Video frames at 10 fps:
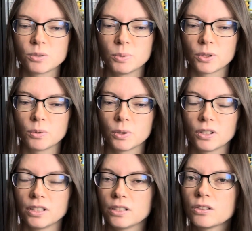book were a
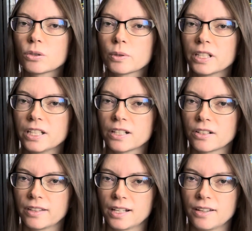little grittier
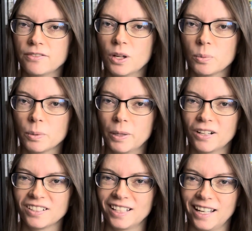than I felt
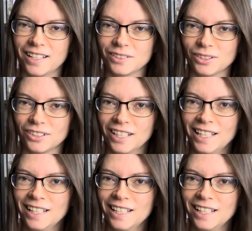prepared to handle.